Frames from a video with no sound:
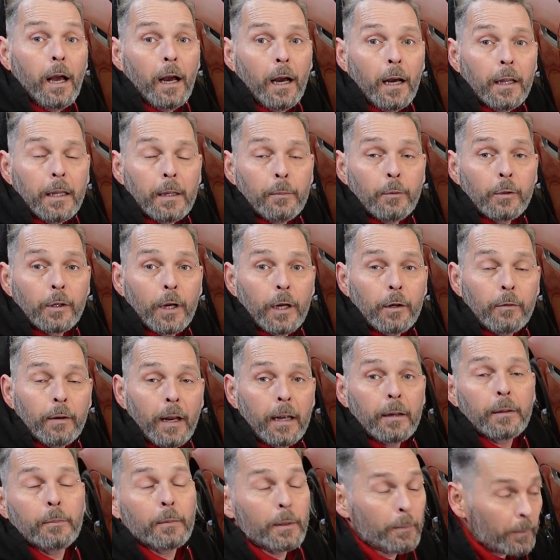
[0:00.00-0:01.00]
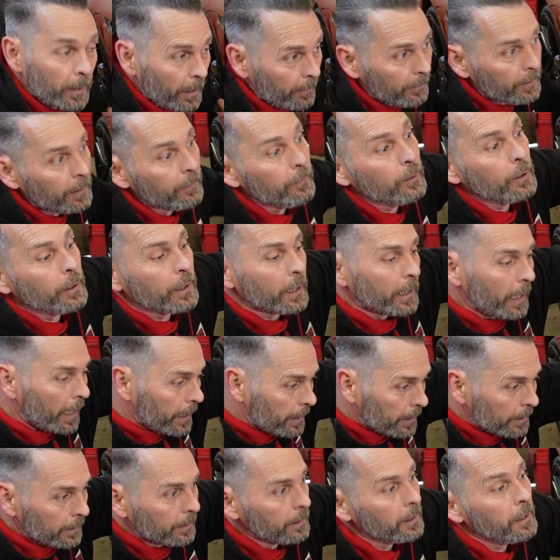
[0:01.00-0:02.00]
and then we'll go around and then we'll have another look
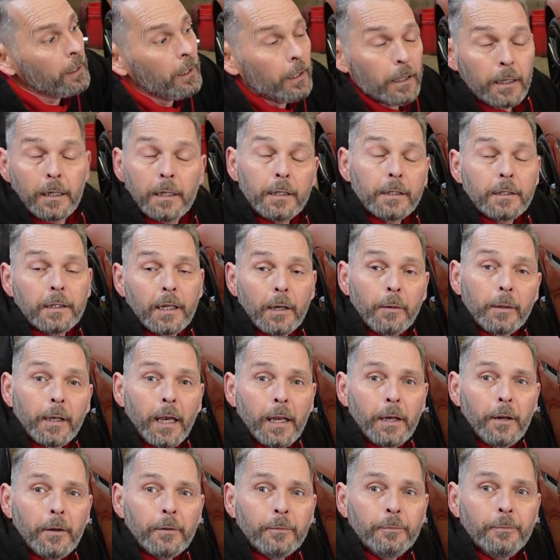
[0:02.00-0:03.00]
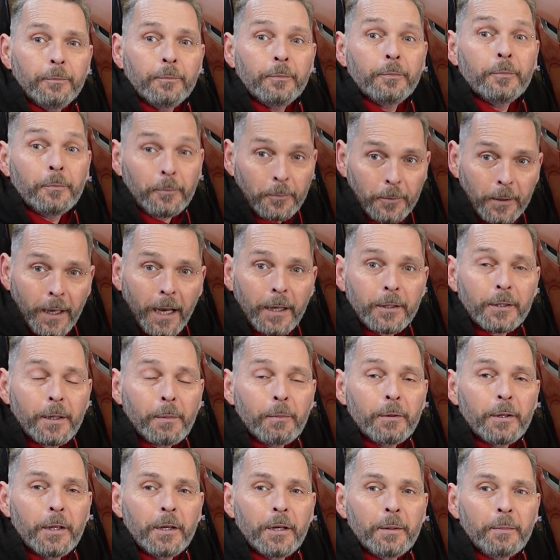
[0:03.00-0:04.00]
again and see how we're getting on. We'll catch
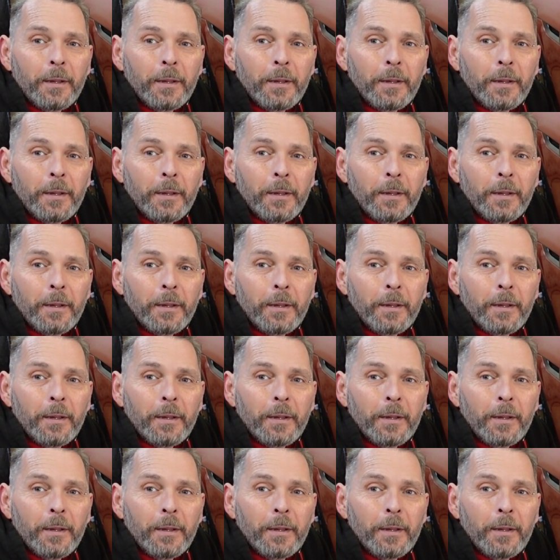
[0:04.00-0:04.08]
up with you in a